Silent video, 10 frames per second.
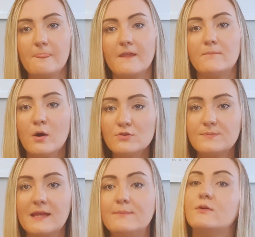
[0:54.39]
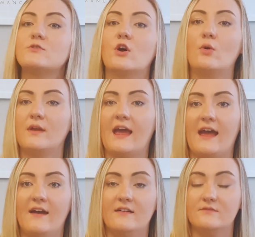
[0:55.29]
Most people don't
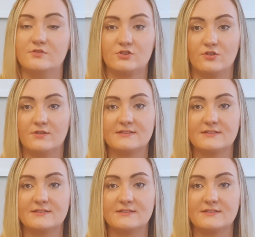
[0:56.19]
get sore